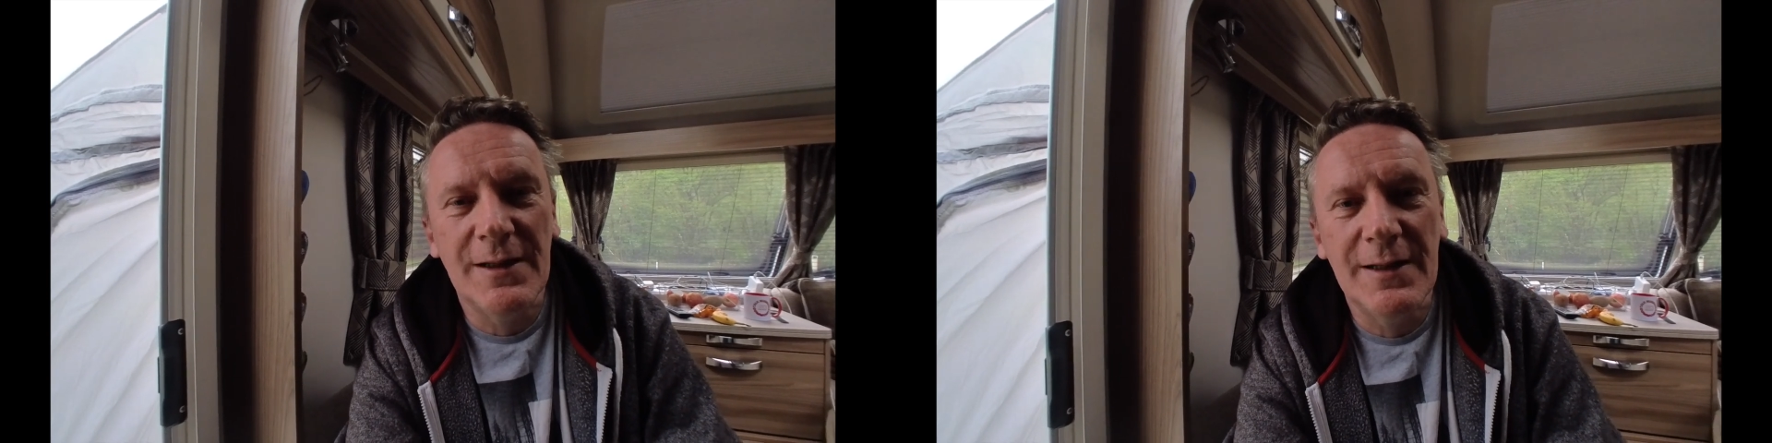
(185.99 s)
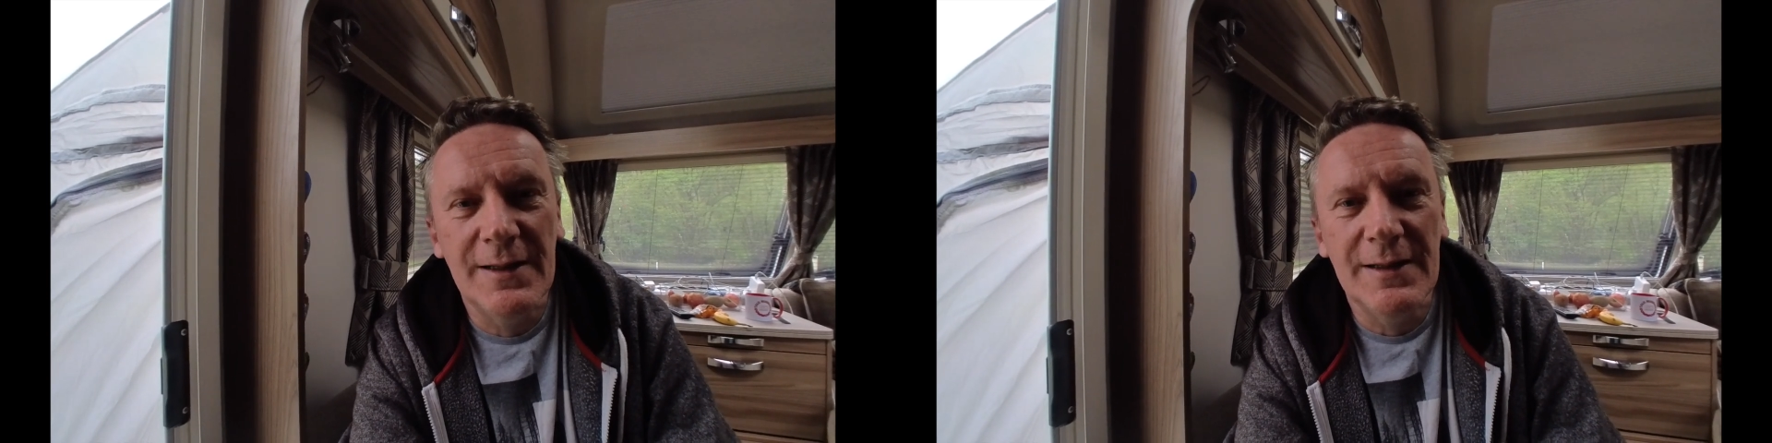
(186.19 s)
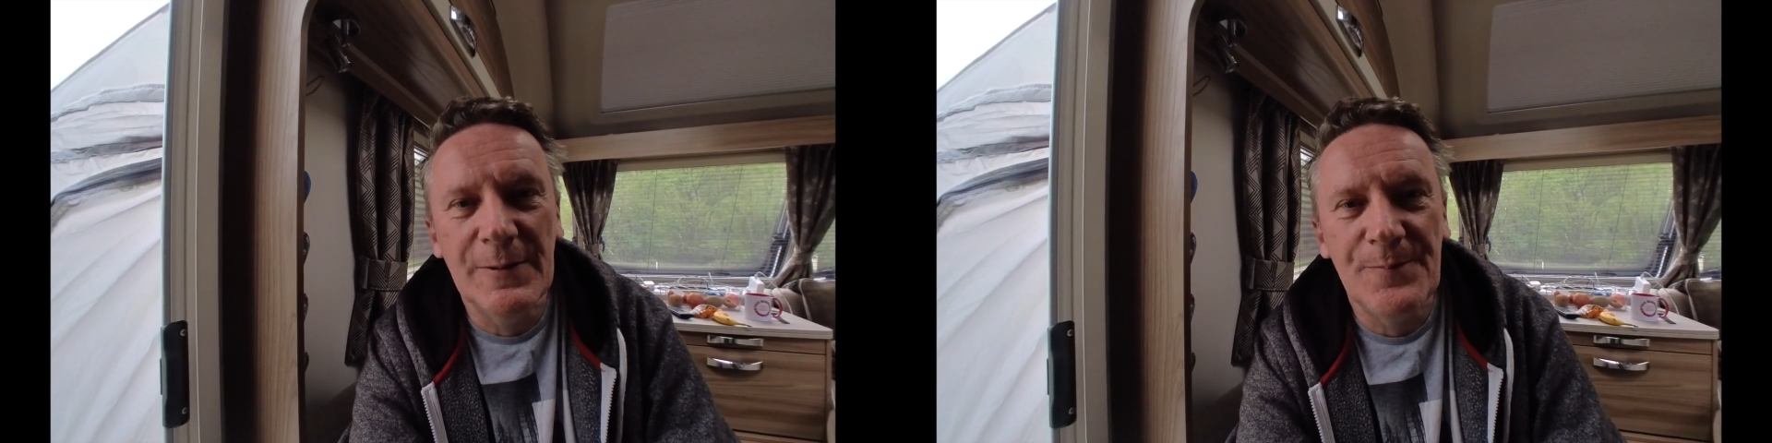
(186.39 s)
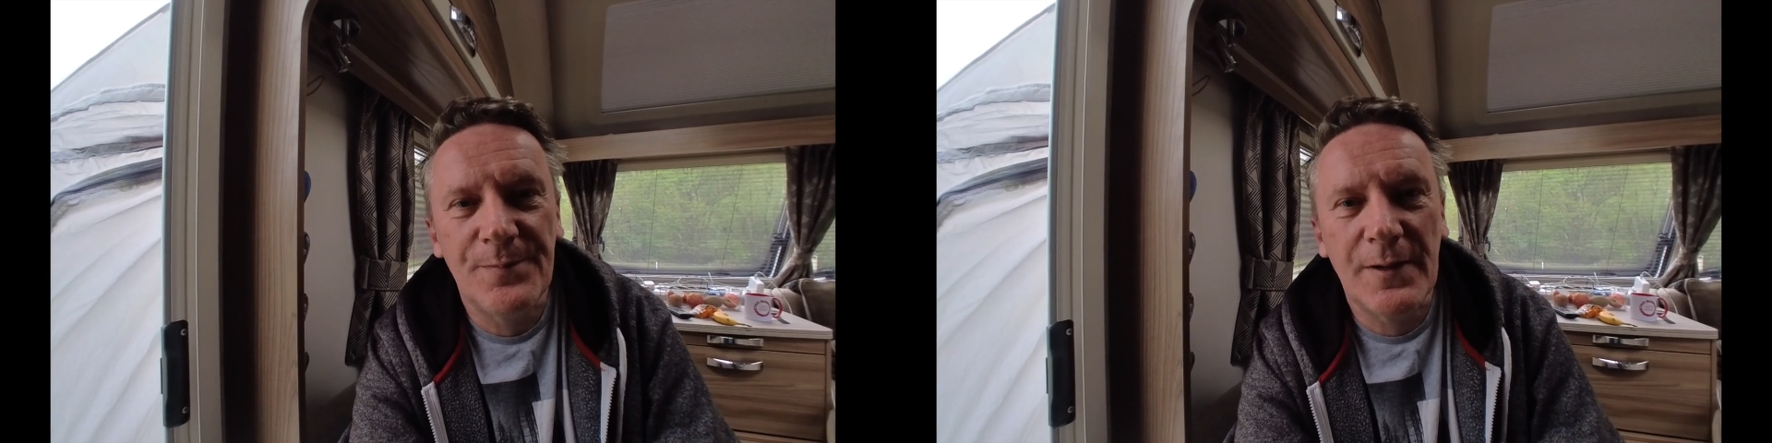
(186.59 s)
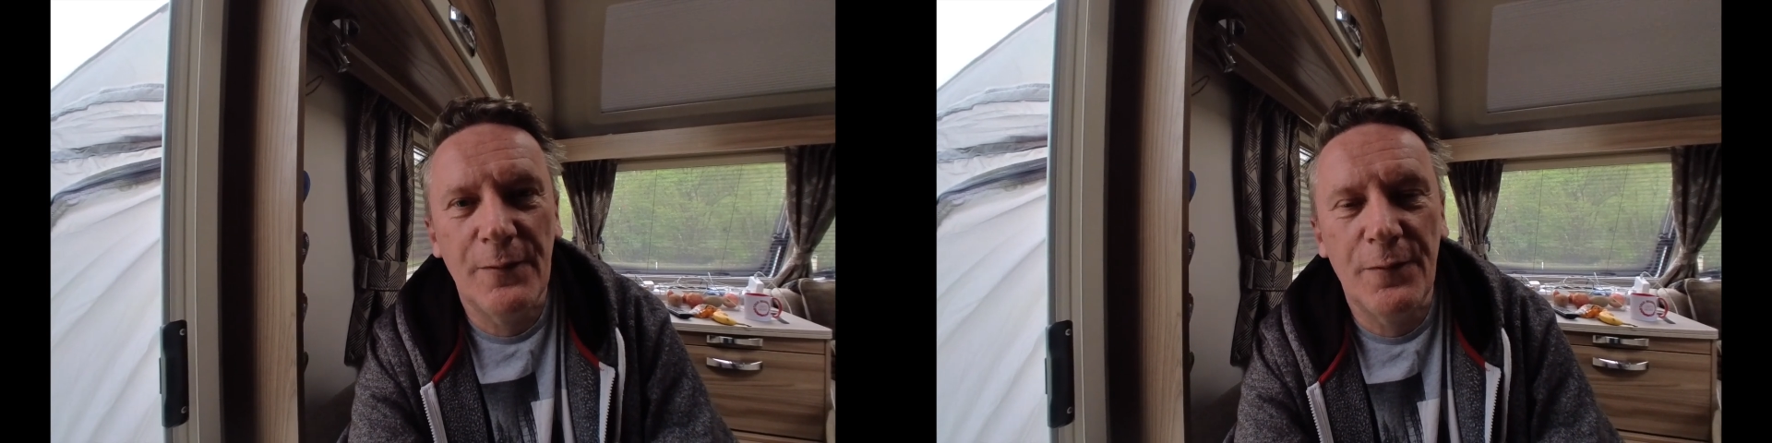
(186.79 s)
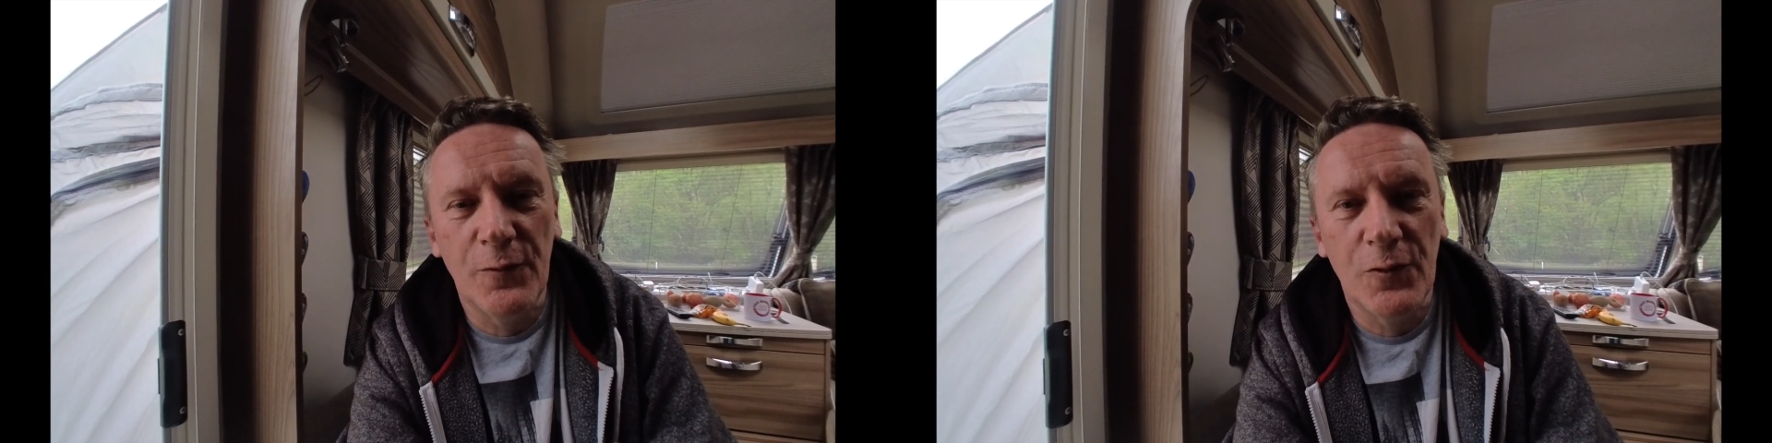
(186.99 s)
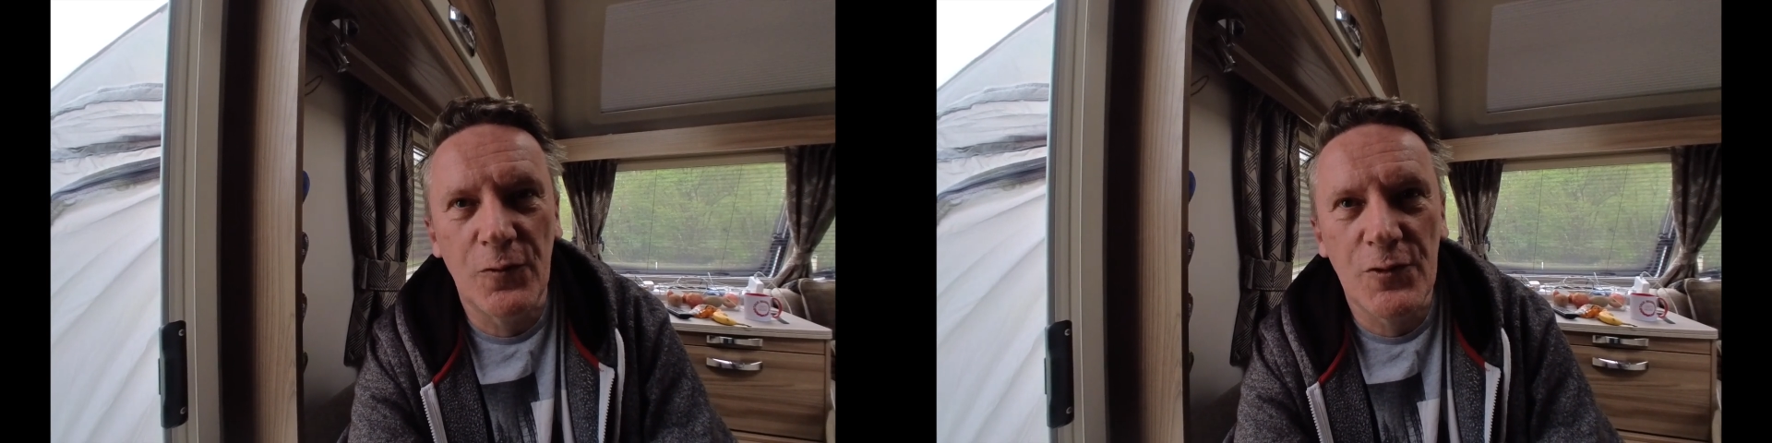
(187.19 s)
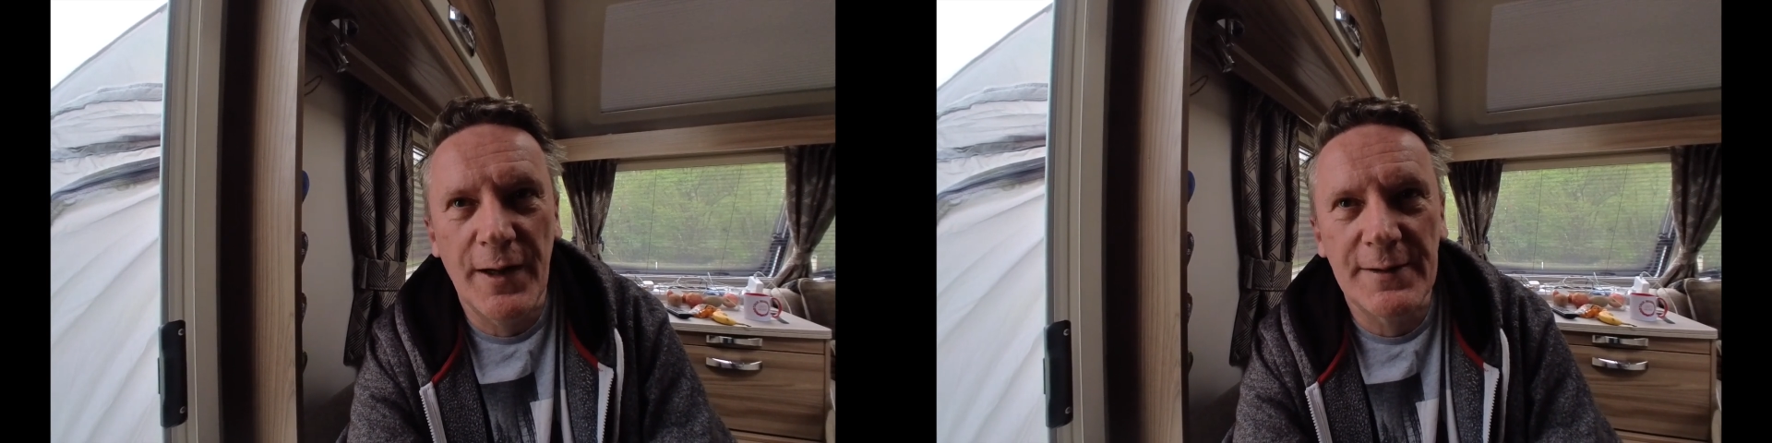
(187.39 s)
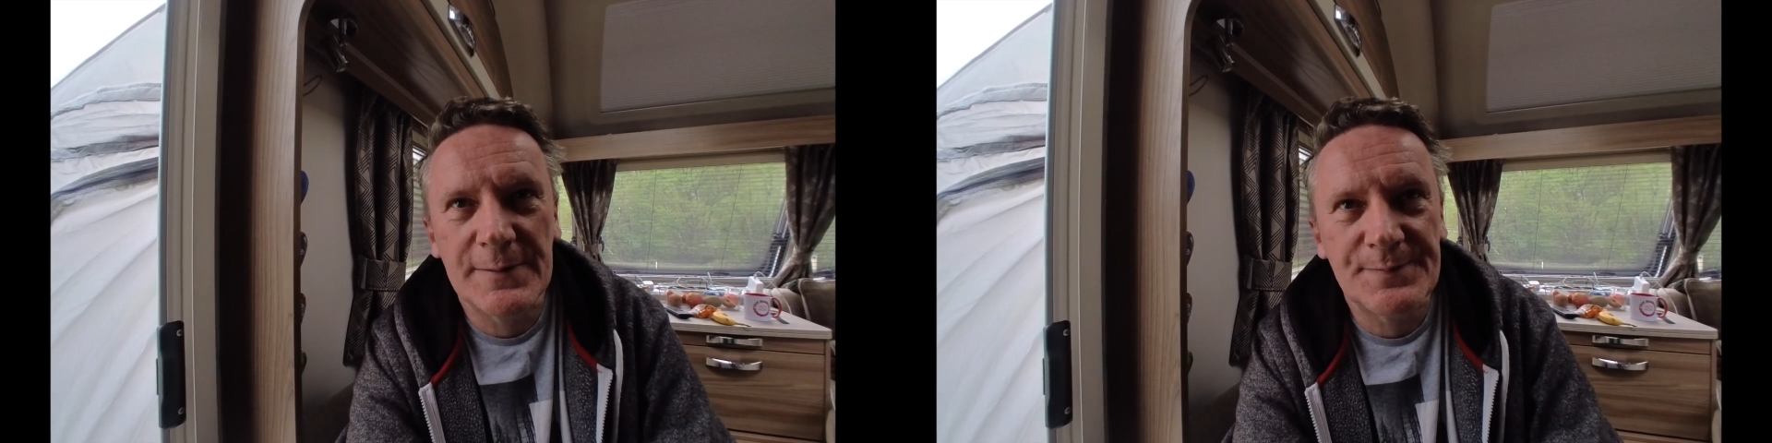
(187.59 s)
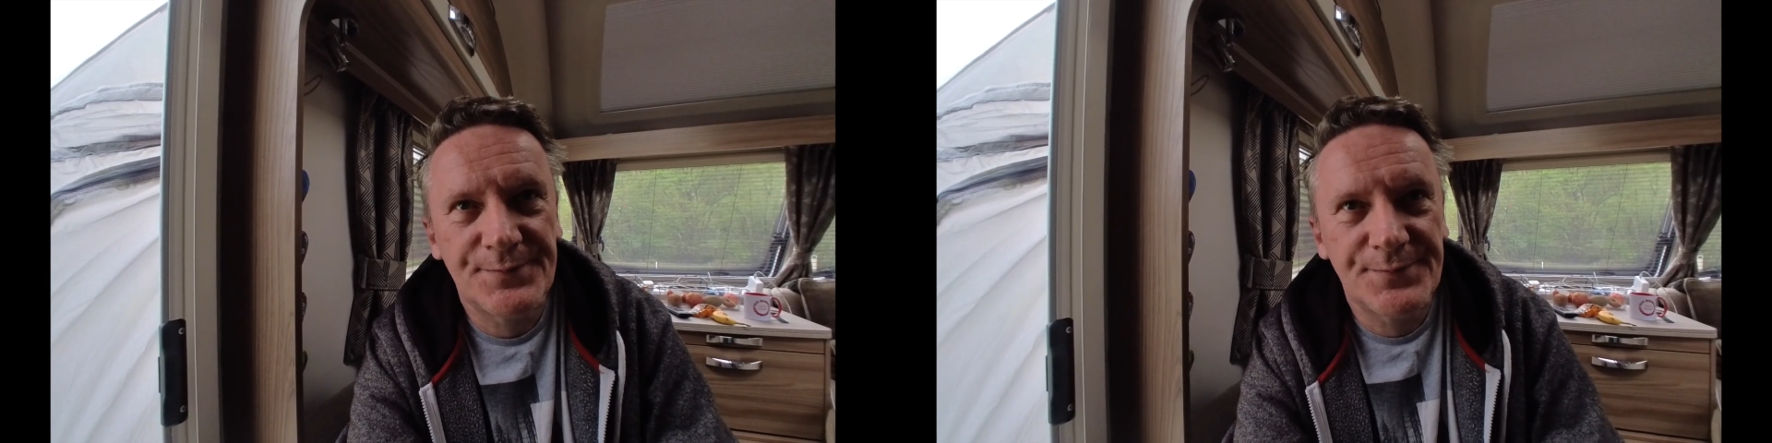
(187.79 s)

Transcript: EE phone contract.